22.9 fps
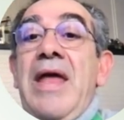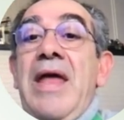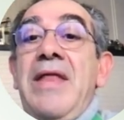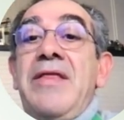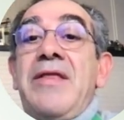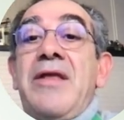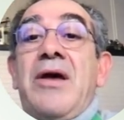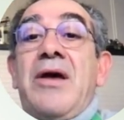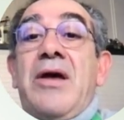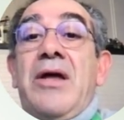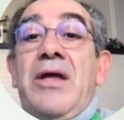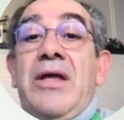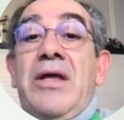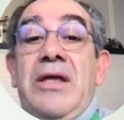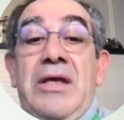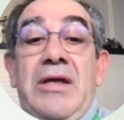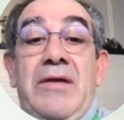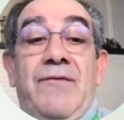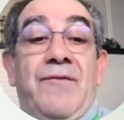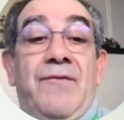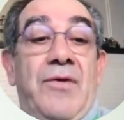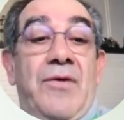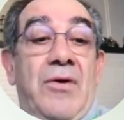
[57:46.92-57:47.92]
And
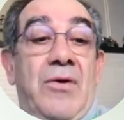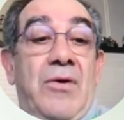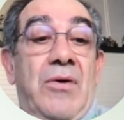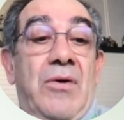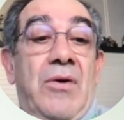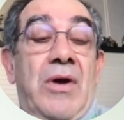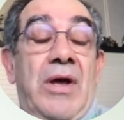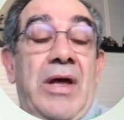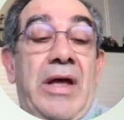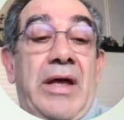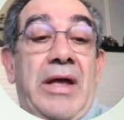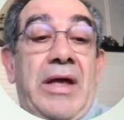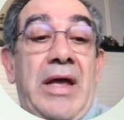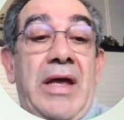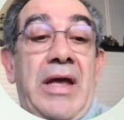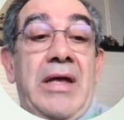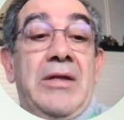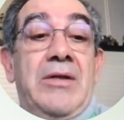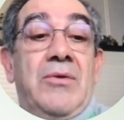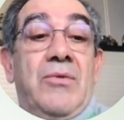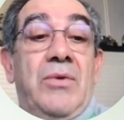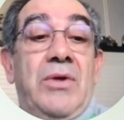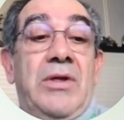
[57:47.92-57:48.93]
if,
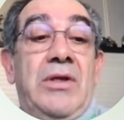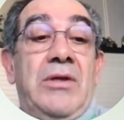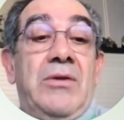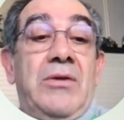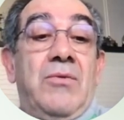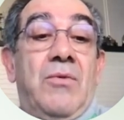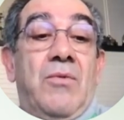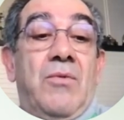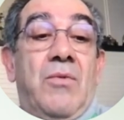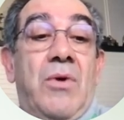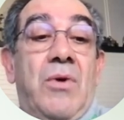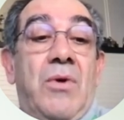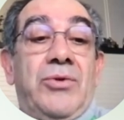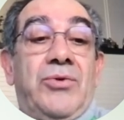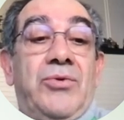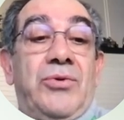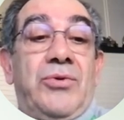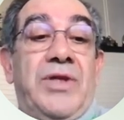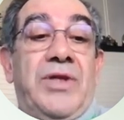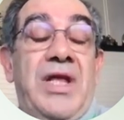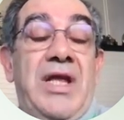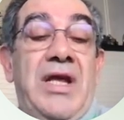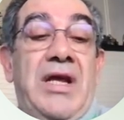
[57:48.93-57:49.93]
again, we want
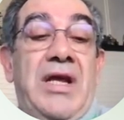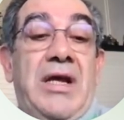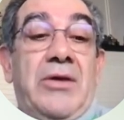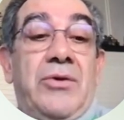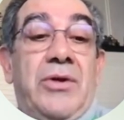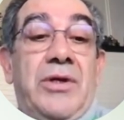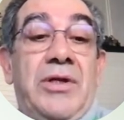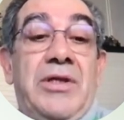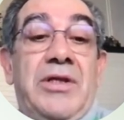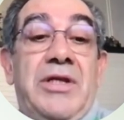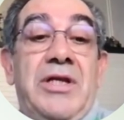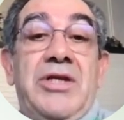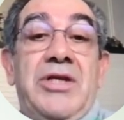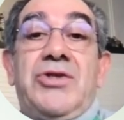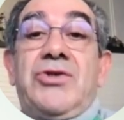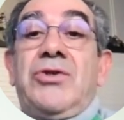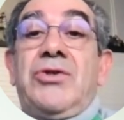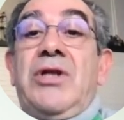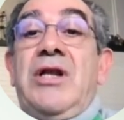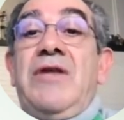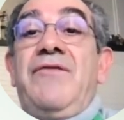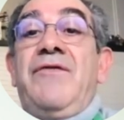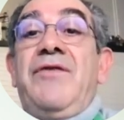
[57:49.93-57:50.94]
to take an
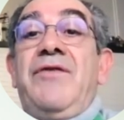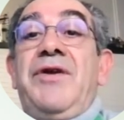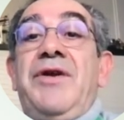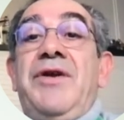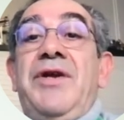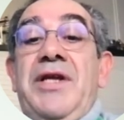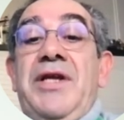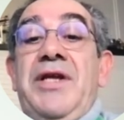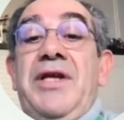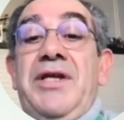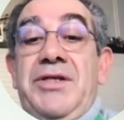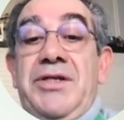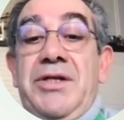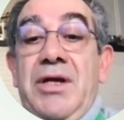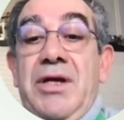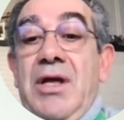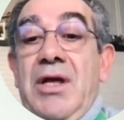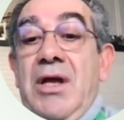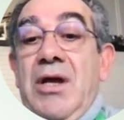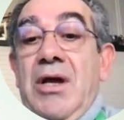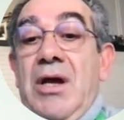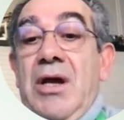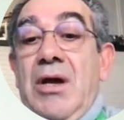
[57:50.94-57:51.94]
orientational average,
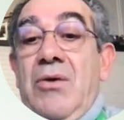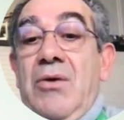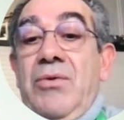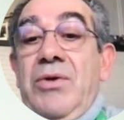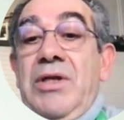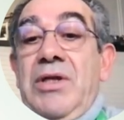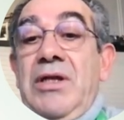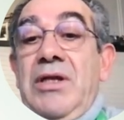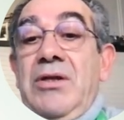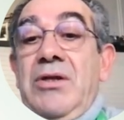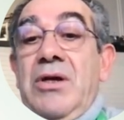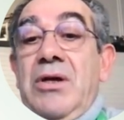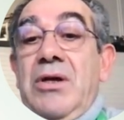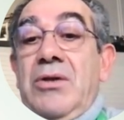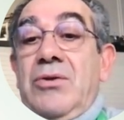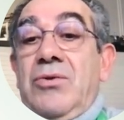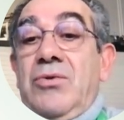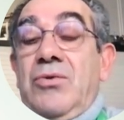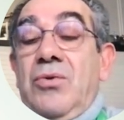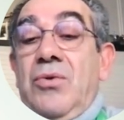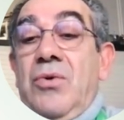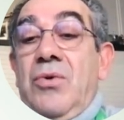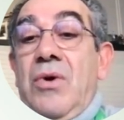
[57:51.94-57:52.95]
we need
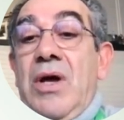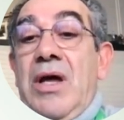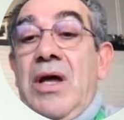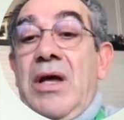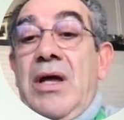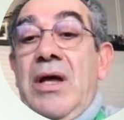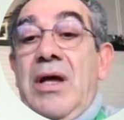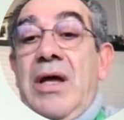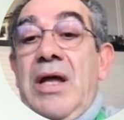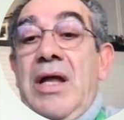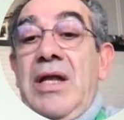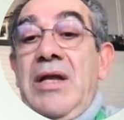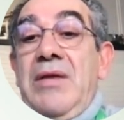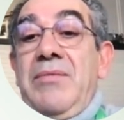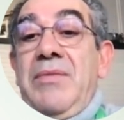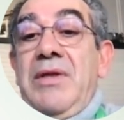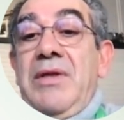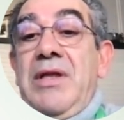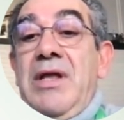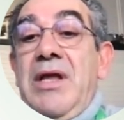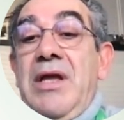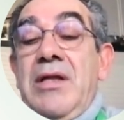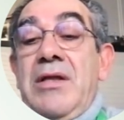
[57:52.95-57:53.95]
to
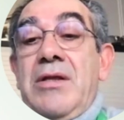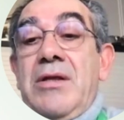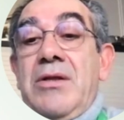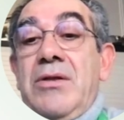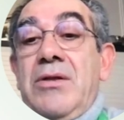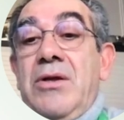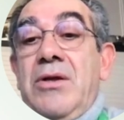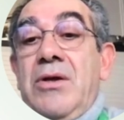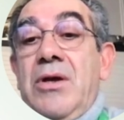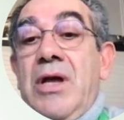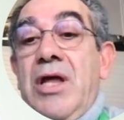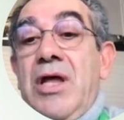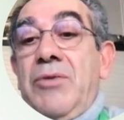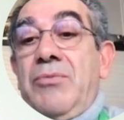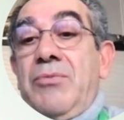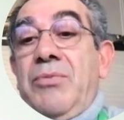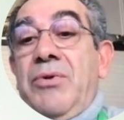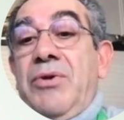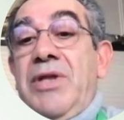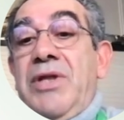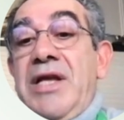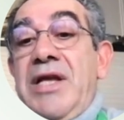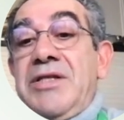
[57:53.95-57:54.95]
eliminate the
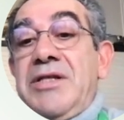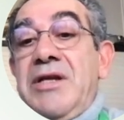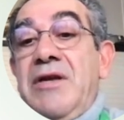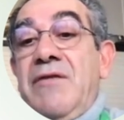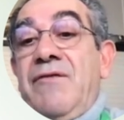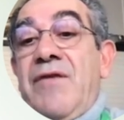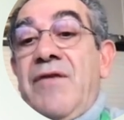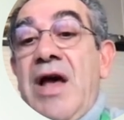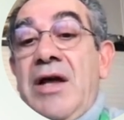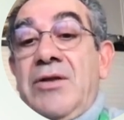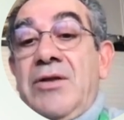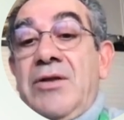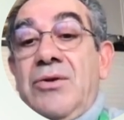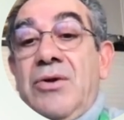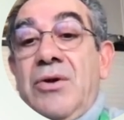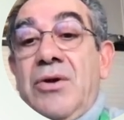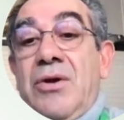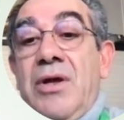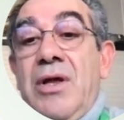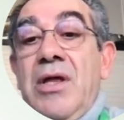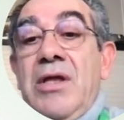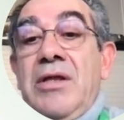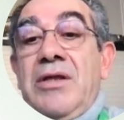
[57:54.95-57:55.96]
exponential
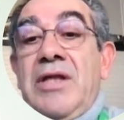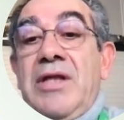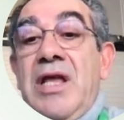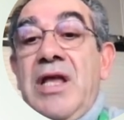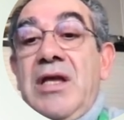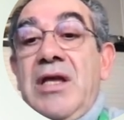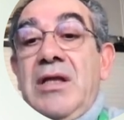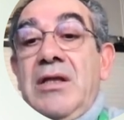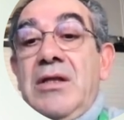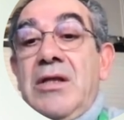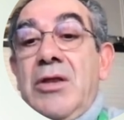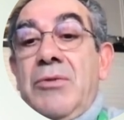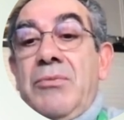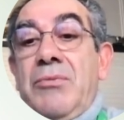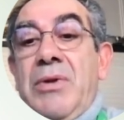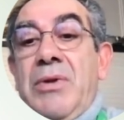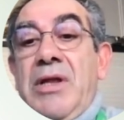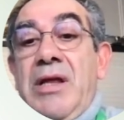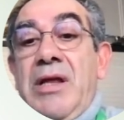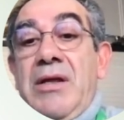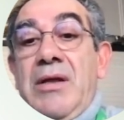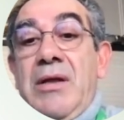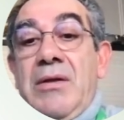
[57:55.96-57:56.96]
factor, taking the
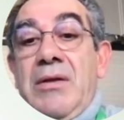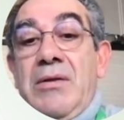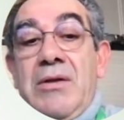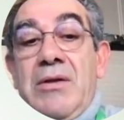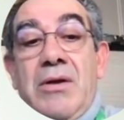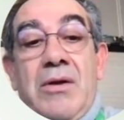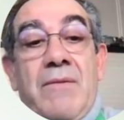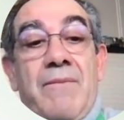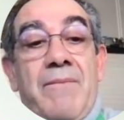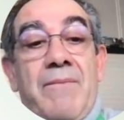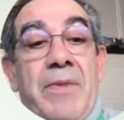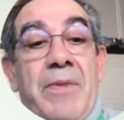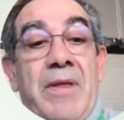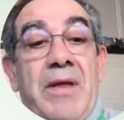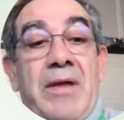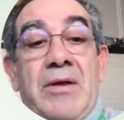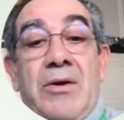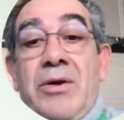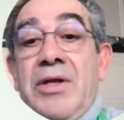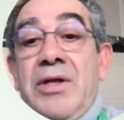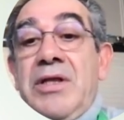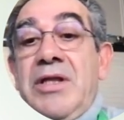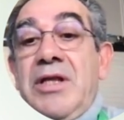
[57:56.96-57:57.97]

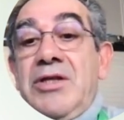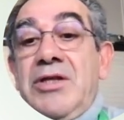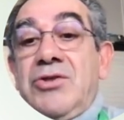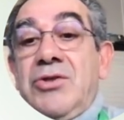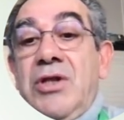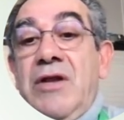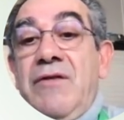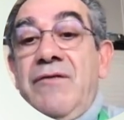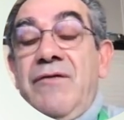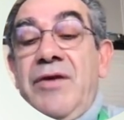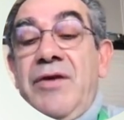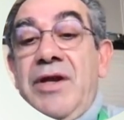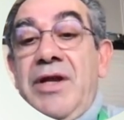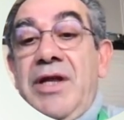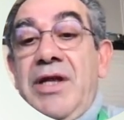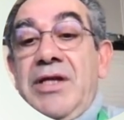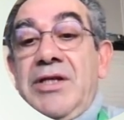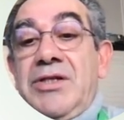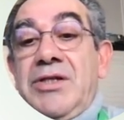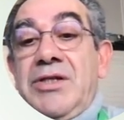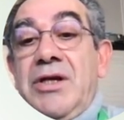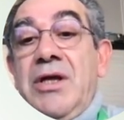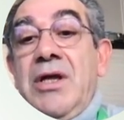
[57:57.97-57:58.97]
orientational
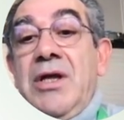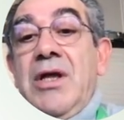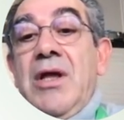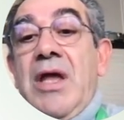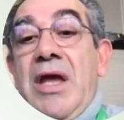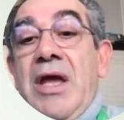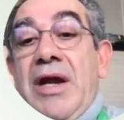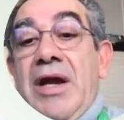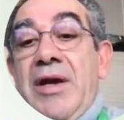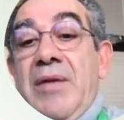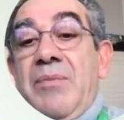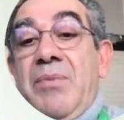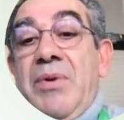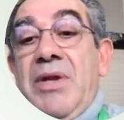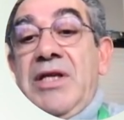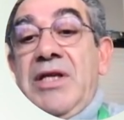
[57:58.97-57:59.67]
average and